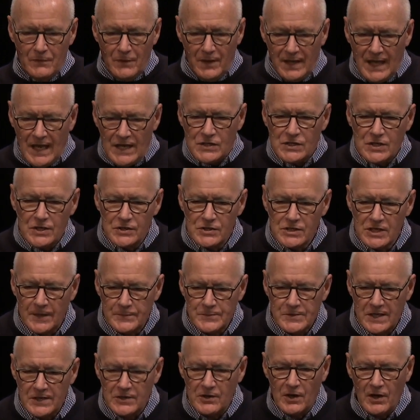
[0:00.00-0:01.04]

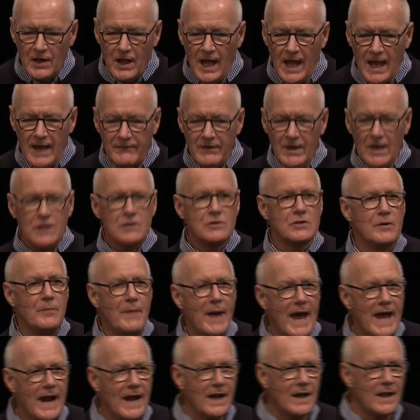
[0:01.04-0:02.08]
relationships in your life
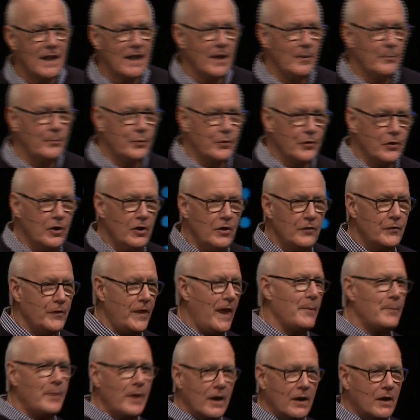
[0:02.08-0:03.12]
dramatically improve.
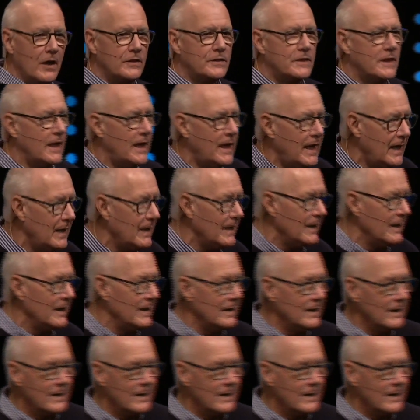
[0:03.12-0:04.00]
Would that be a good thing?